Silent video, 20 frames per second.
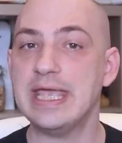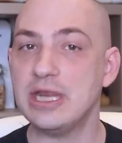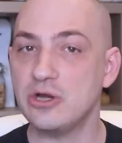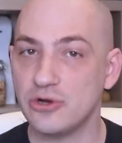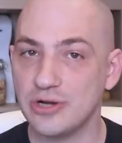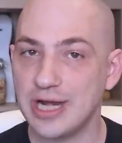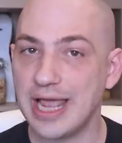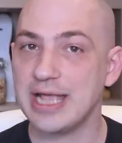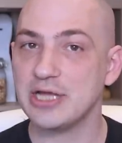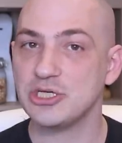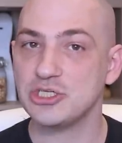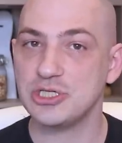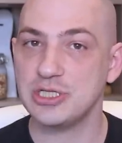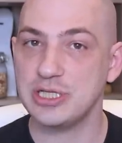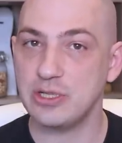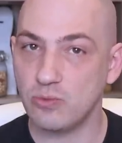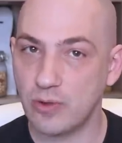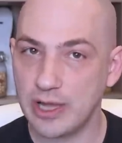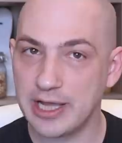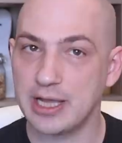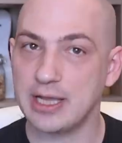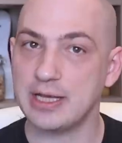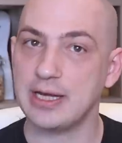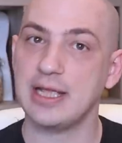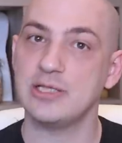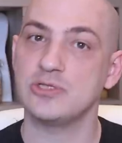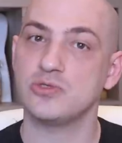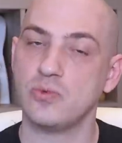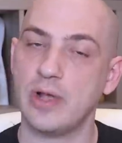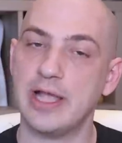internationally
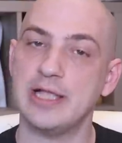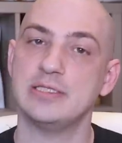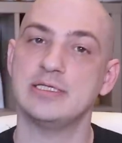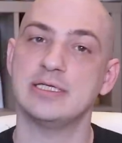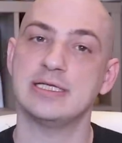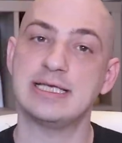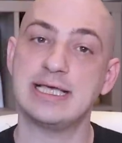recognized right to